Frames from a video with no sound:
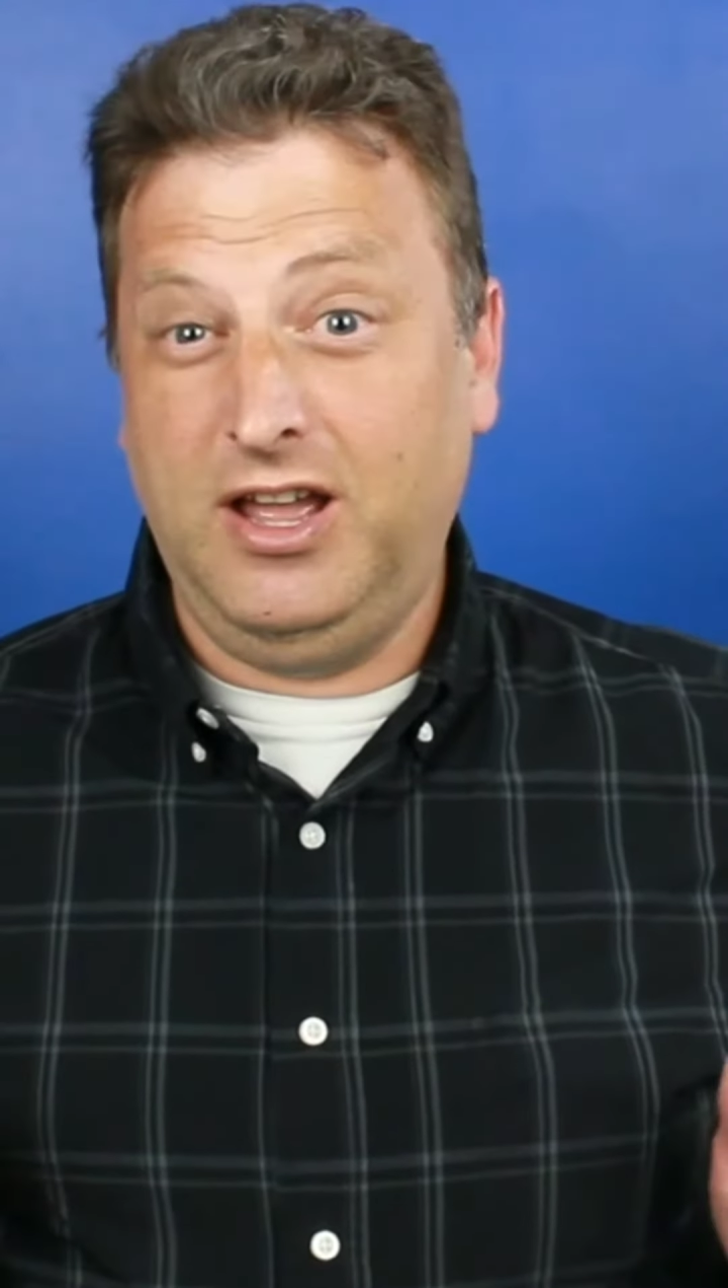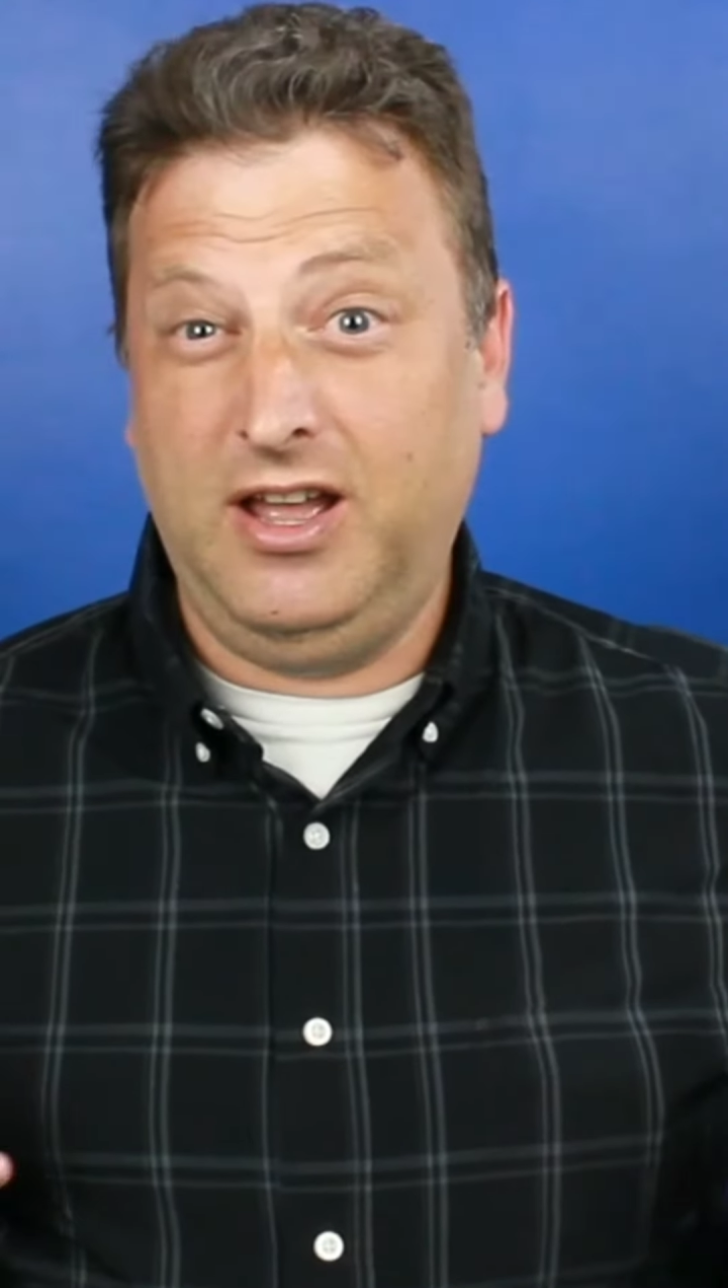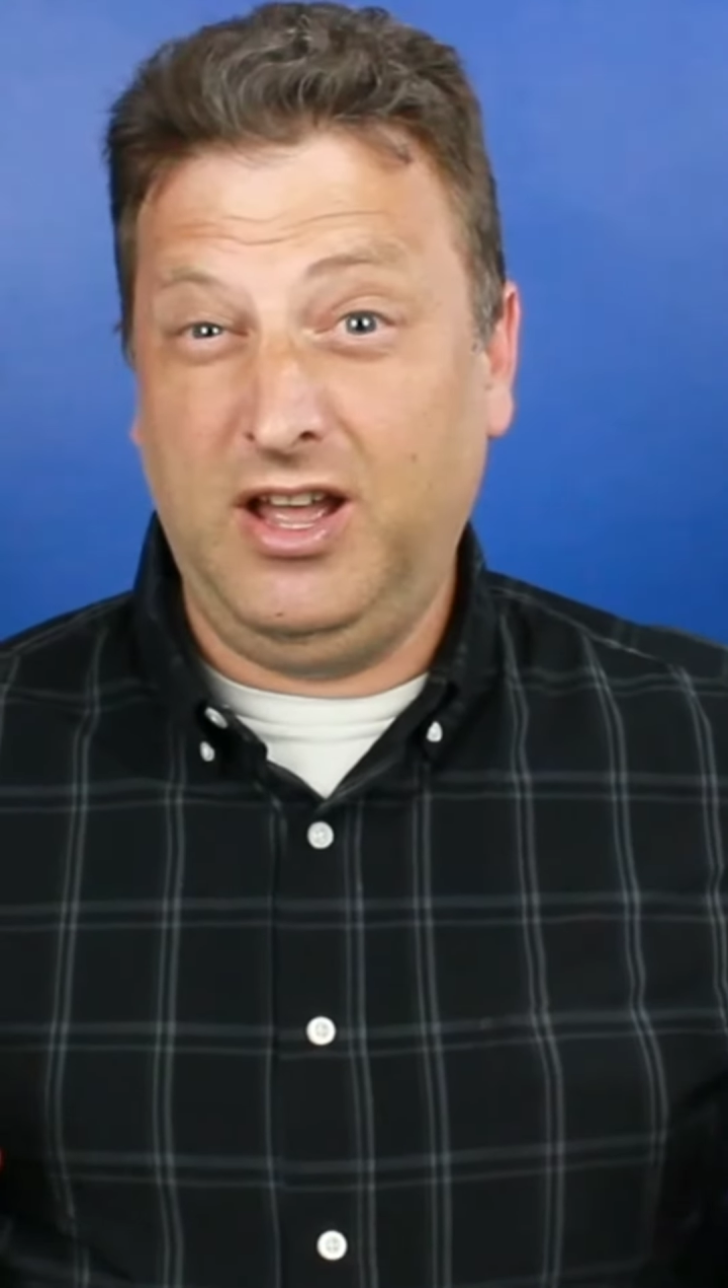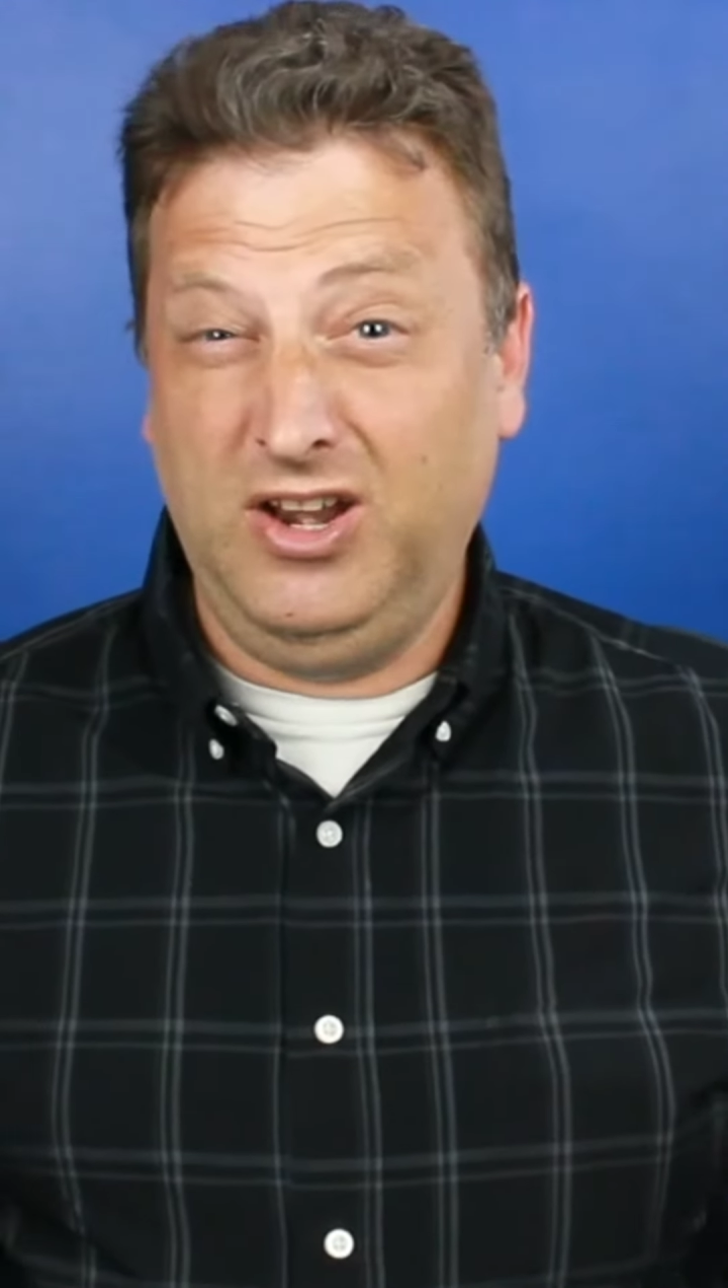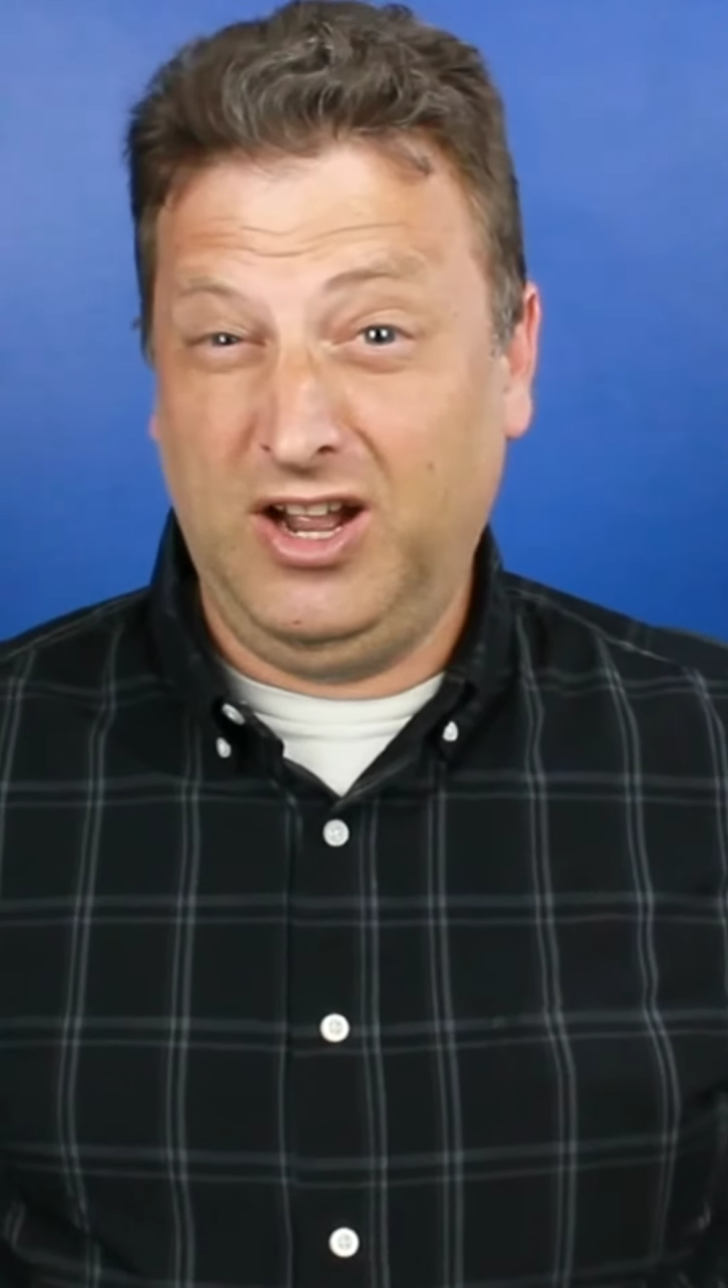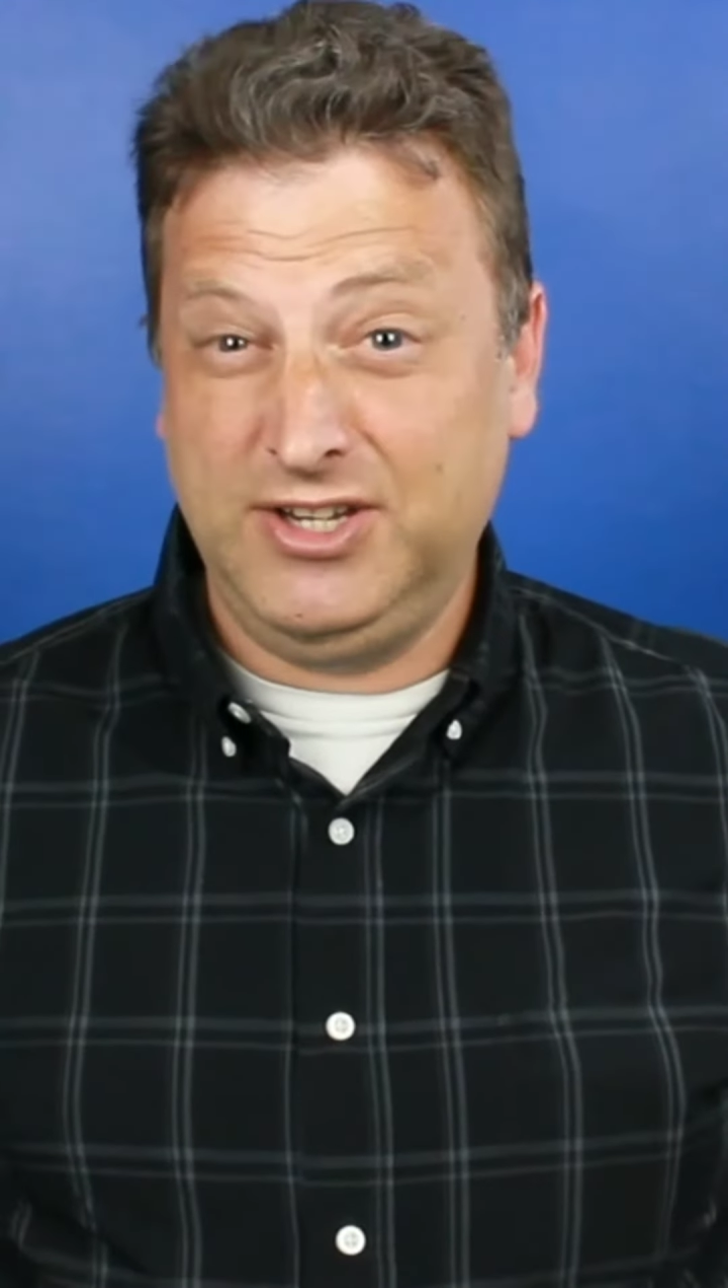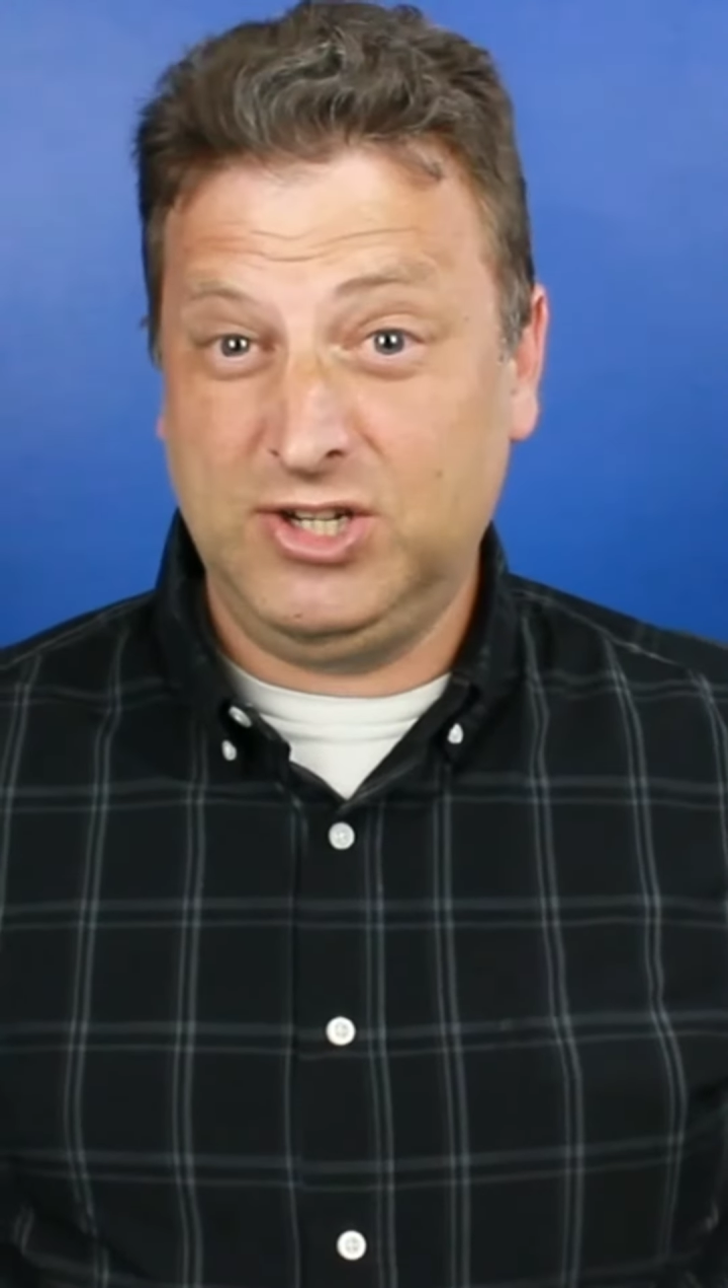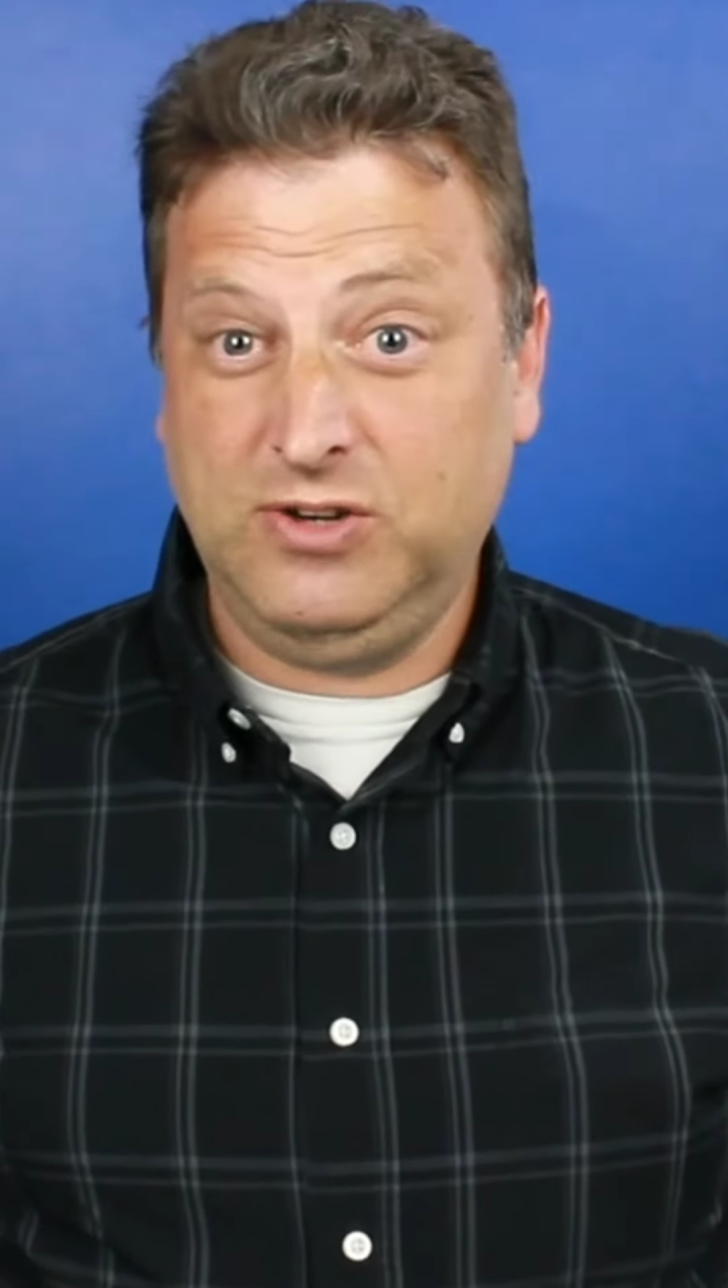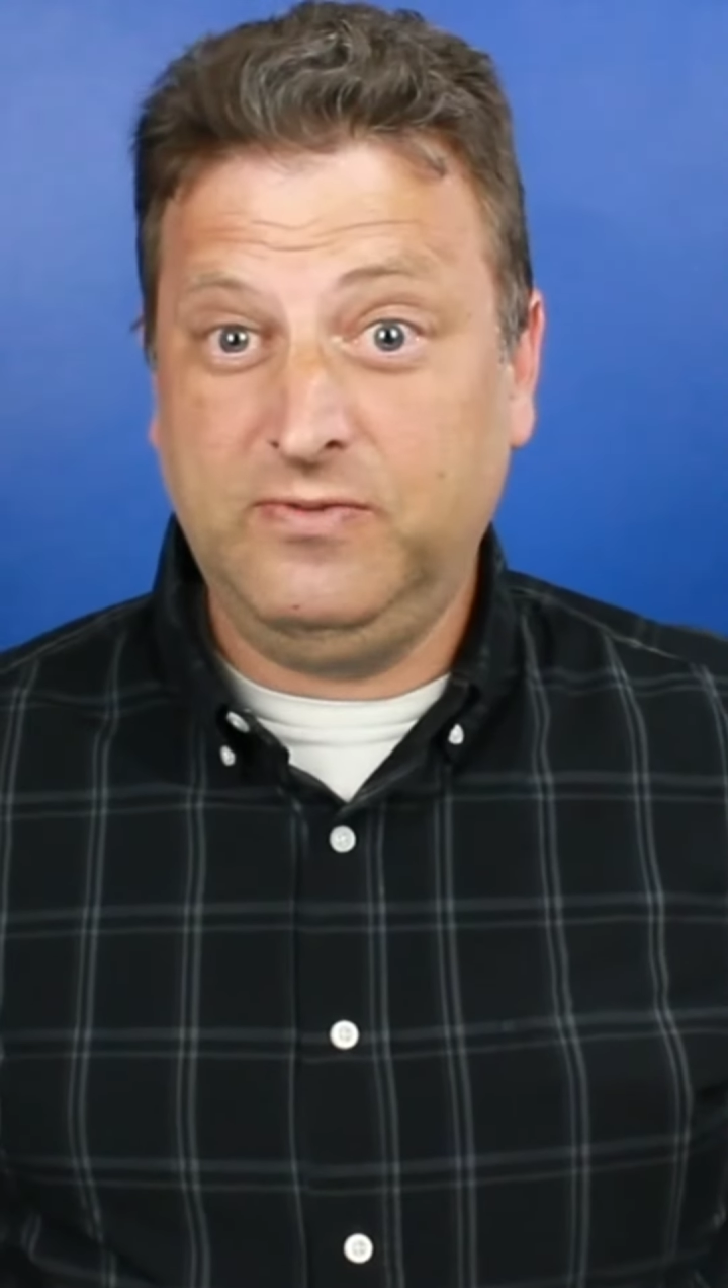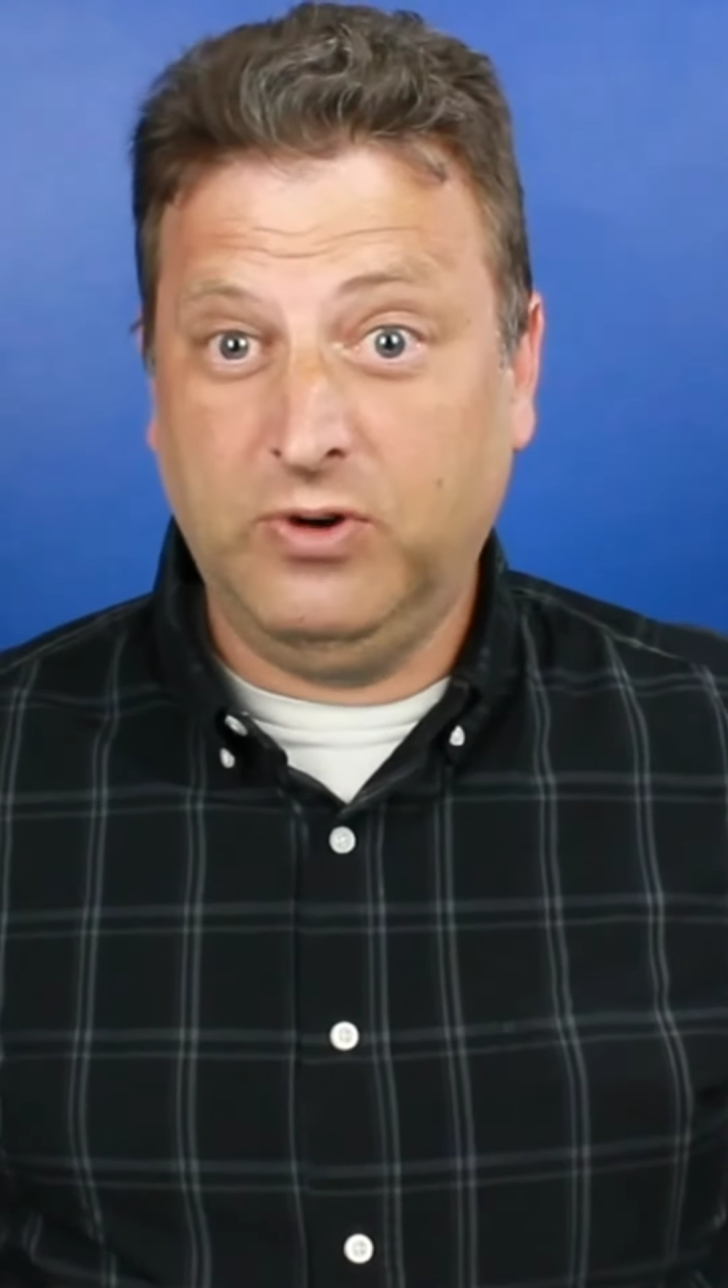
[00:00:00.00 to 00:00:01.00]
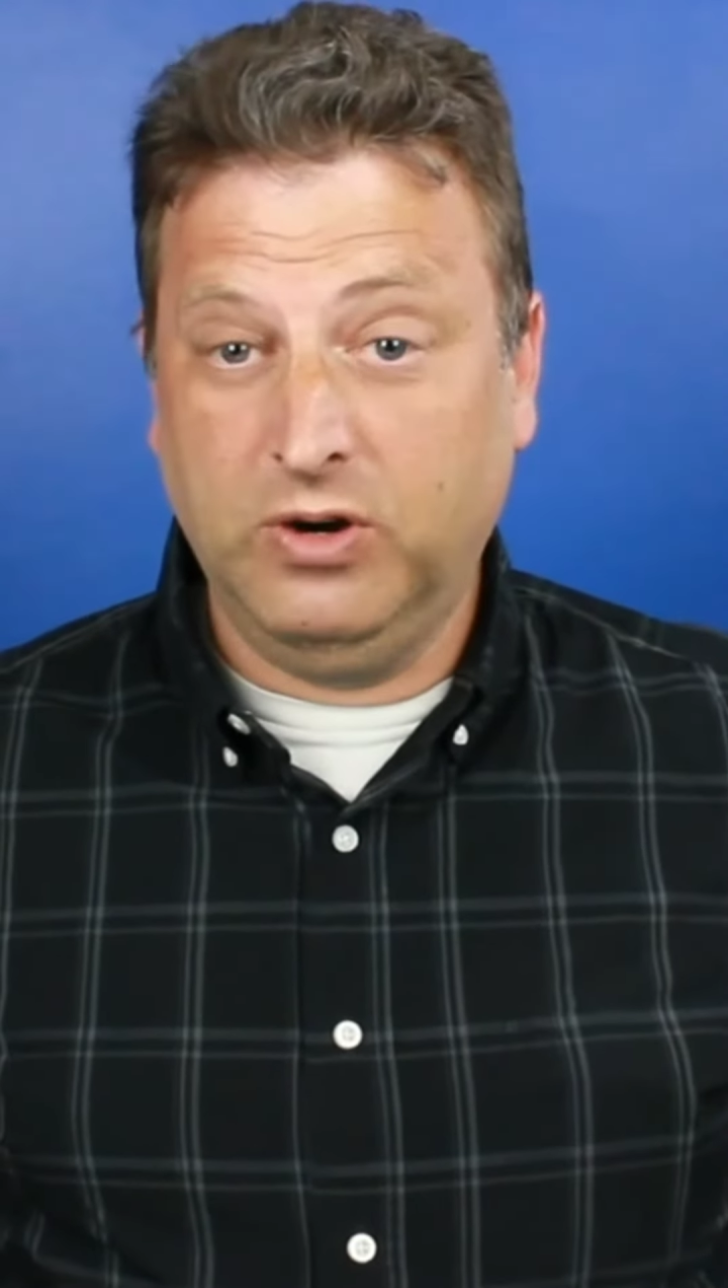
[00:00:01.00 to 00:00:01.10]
a, an audition